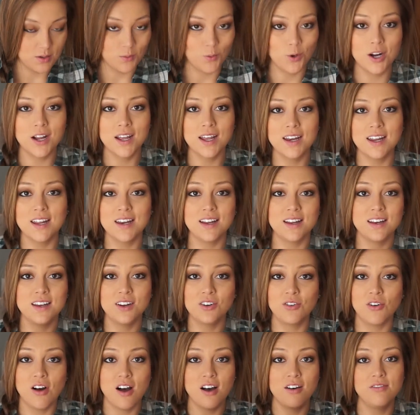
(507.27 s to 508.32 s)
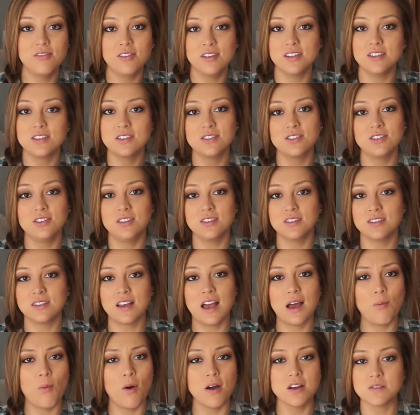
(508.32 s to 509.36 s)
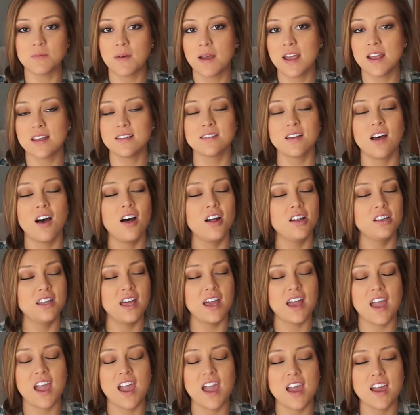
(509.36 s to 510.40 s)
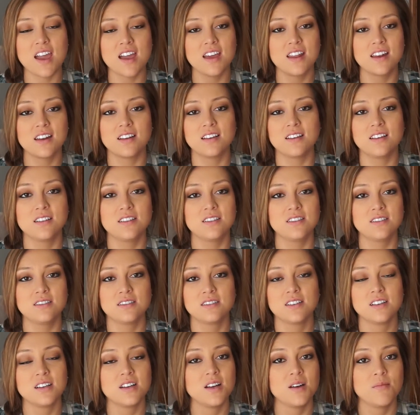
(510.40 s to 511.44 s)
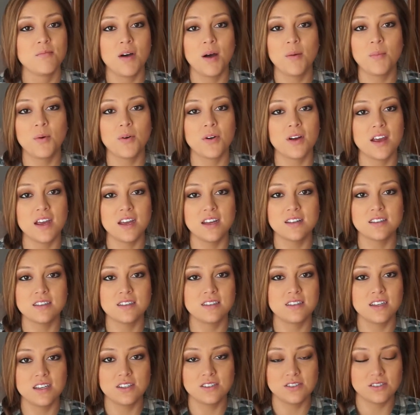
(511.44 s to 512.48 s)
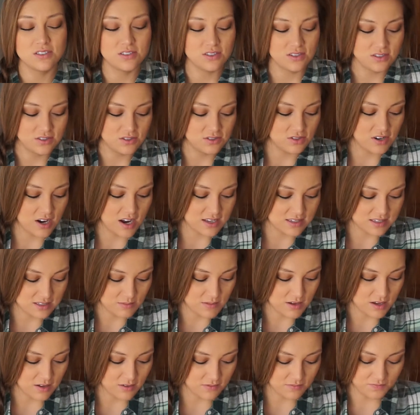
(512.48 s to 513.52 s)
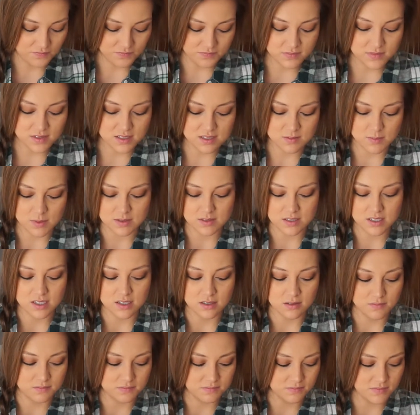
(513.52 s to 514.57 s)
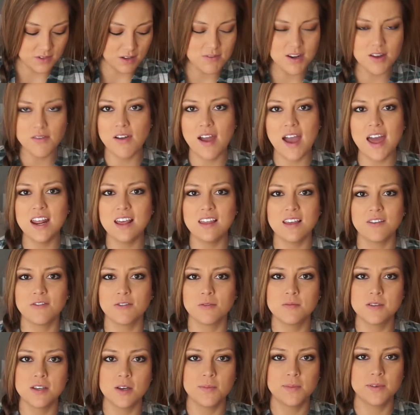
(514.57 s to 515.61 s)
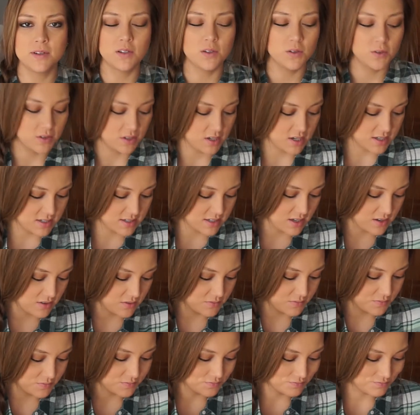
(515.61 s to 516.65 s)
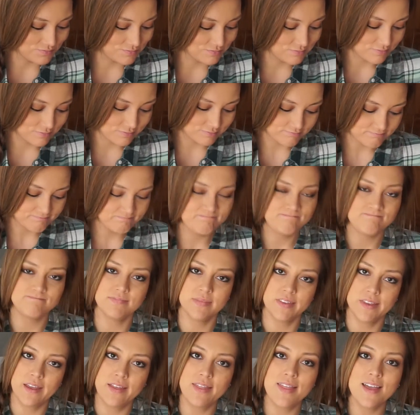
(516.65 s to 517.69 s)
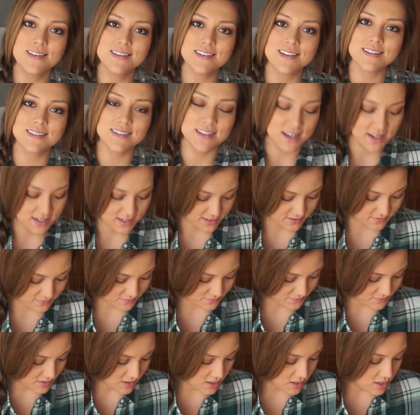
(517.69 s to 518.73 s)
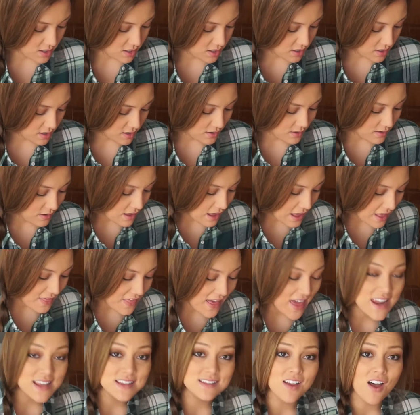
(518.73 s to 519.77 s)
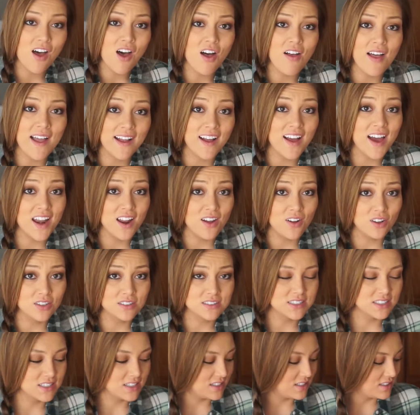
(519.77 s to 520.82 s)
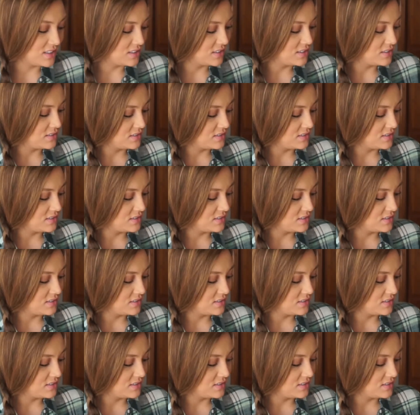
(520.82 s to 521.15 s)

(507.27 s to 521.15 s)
Working in a dental office, I wash my hands all day, and my poor hands, they just dry them out. It smells good. I've never had anything from Soap and Glory, so that's exciting. And that is all I got at Ulta.